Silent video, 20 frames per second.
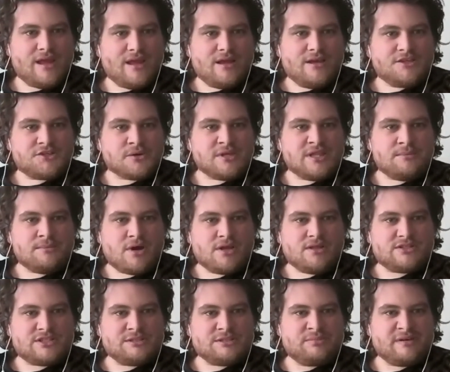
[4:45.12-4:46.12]
So in the
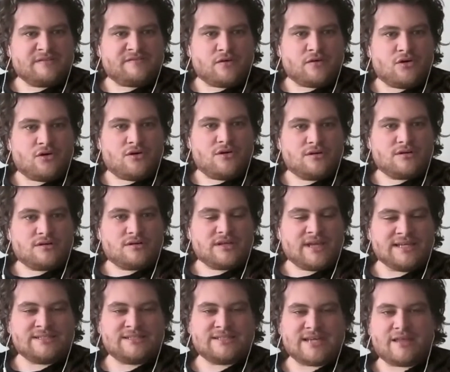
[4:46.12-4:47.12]
months before
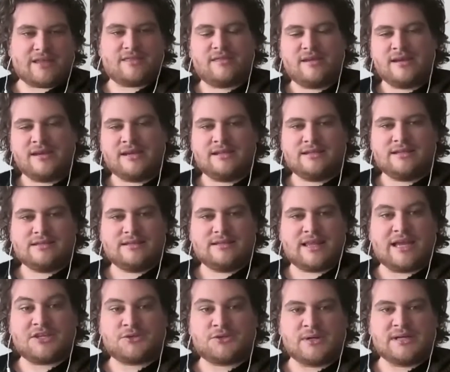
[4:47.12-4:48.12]
his death in
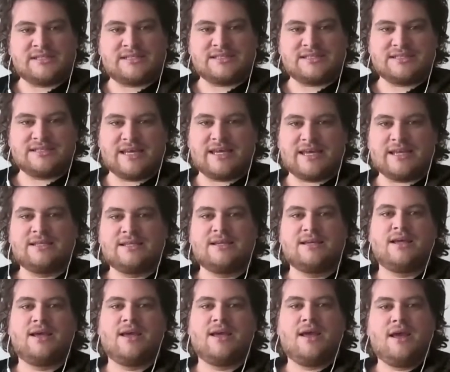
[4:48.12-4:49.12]
late 2016,
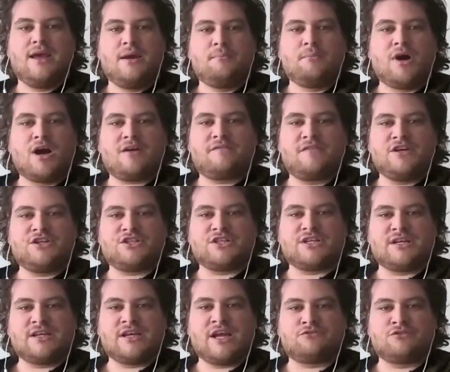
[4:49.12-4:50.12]
Mark
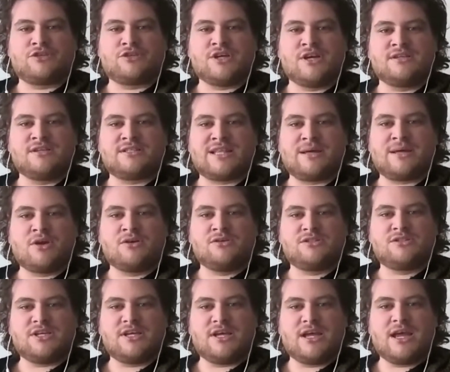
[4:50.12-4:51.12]
Fisher had returned to that
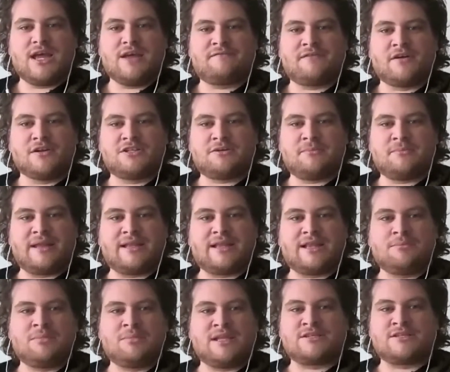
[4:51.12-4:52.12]
most fundamental
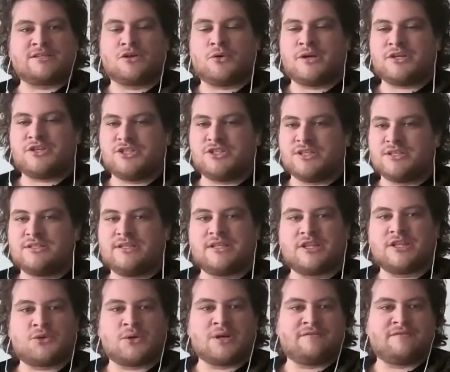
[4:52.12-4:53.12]
political question in the
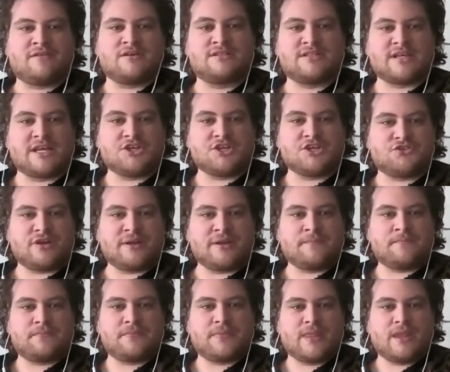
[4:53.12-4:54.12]
21st century
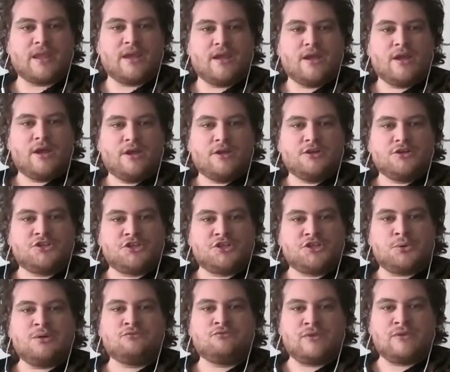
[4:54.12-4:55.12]
do
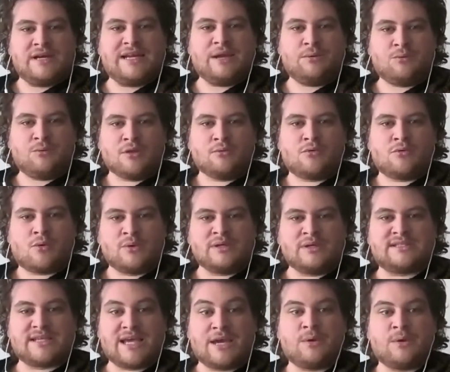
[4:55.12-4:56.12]
we really want what we
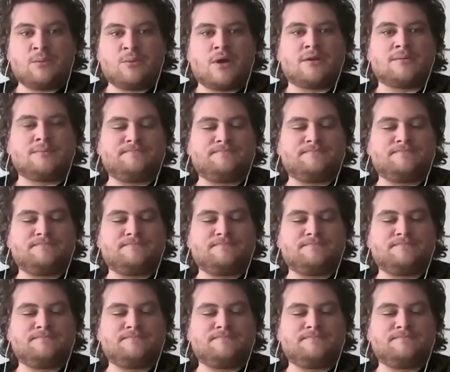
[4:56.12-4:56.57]
say we want?